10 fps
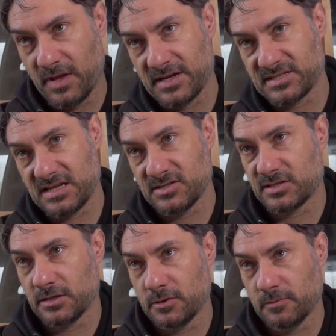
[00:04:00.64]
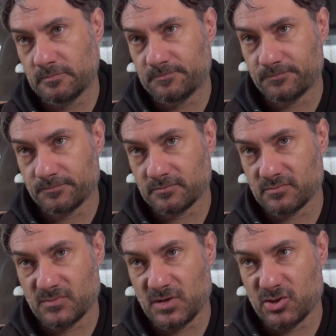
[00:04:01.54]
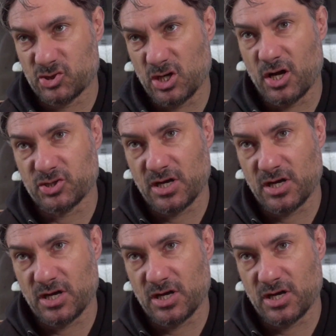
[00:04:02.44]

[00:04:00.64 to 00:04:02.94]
I tend to charge